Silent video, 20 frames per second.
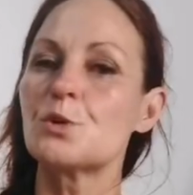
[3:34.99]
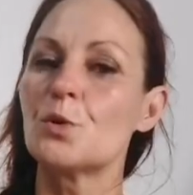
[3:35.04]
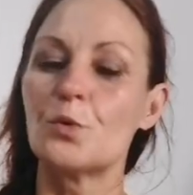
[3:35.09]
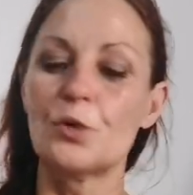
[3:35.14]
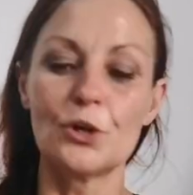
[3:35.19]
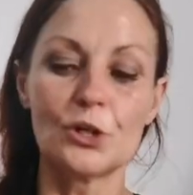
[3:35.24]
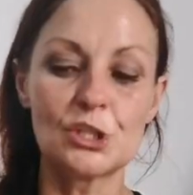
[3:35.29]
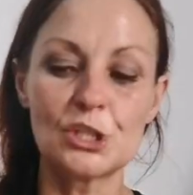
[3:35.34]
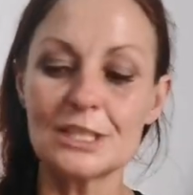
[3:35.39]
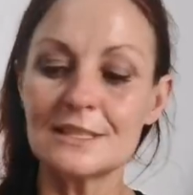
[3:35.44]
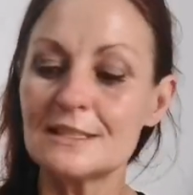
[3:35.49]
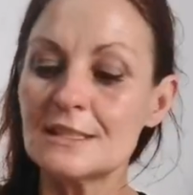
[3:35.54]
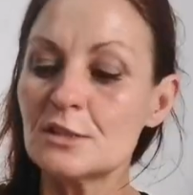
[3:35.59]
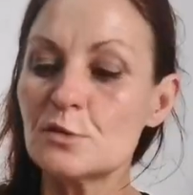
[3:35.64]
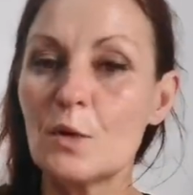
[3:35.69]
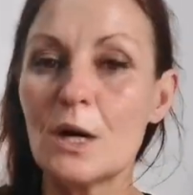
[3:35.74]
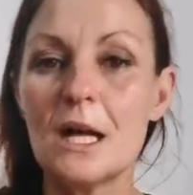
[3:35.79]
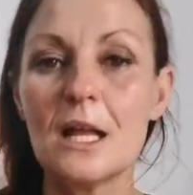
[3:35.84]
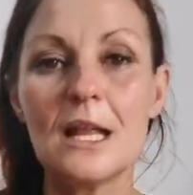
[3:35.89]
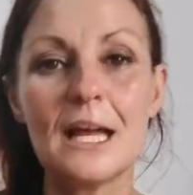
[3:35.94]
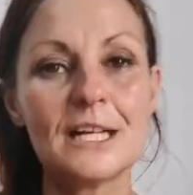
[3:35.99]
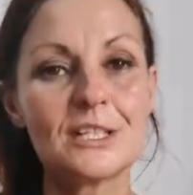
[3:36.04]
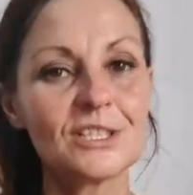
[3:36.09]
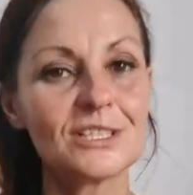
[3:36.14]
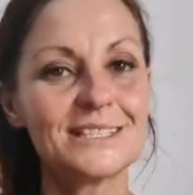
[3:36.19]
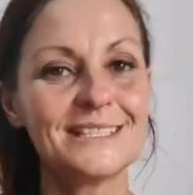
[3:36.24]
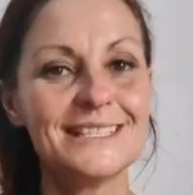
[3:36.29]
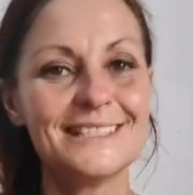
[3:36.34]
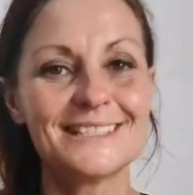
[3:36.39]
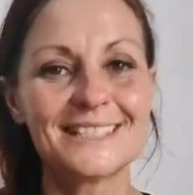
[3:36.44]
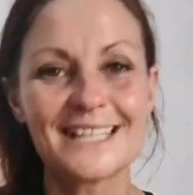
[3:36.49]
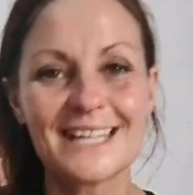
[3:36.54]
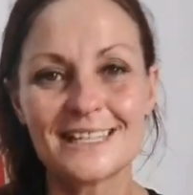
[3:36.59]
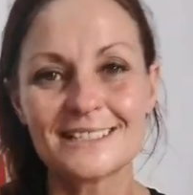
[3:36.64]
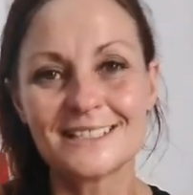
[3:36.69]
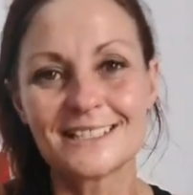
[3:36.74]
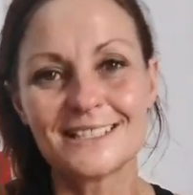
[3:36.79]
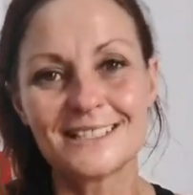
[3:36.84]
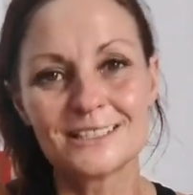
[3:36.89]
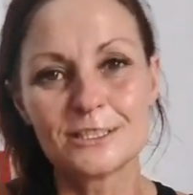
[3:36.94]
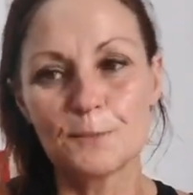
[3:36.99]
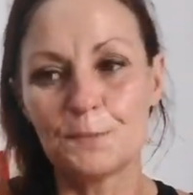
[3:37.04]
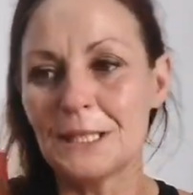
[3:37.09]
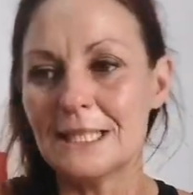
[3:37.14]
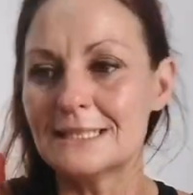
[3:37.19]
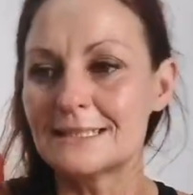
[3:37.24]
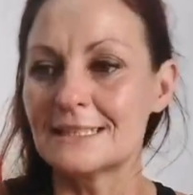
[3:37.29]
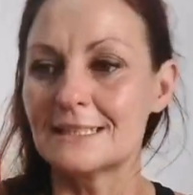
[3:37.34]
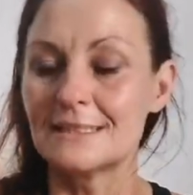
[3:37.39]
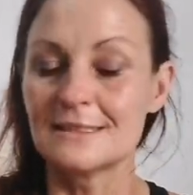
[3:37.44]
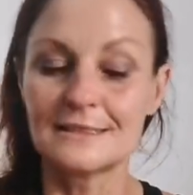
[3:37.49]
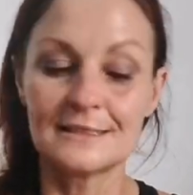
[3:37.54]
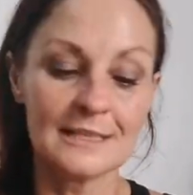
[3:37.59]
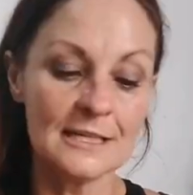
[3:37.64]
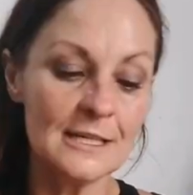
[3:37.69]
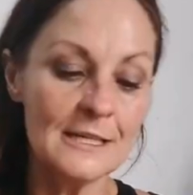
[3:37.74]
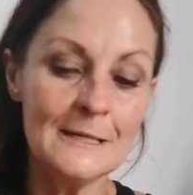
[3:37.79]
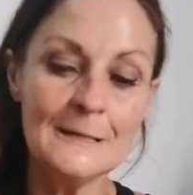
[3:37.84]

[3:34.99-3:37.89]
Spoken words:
which will work just as well. I just need to cut it into pieces.